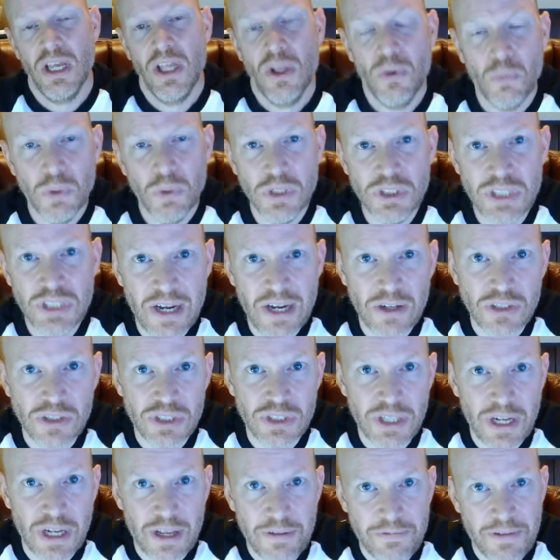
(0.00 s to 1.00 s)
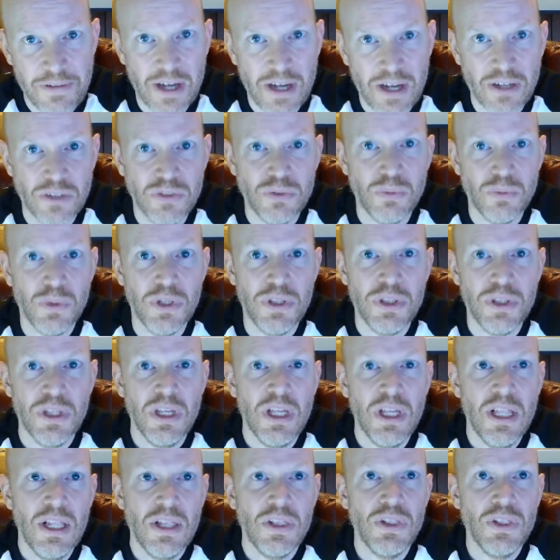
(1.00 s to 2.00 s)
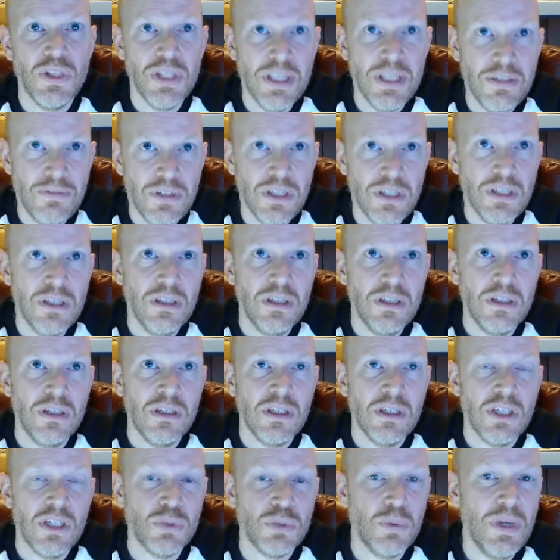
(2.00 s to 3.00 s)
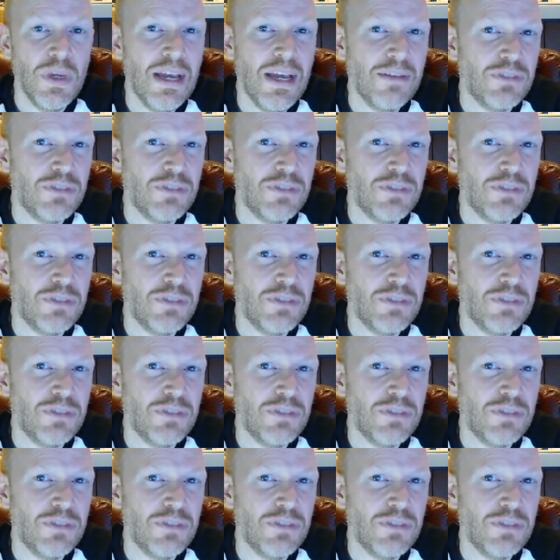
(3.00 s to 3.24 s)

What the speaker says: One challenge that I found with leaving, because we have